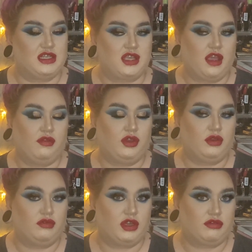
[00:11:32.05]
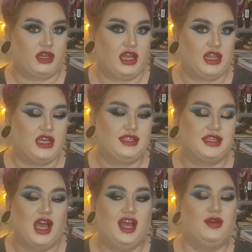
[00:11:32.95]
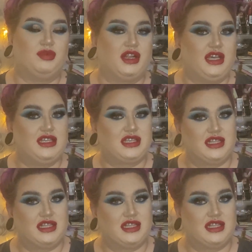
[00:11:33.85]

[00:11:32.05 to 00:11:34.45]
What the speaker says: If you recreate this, please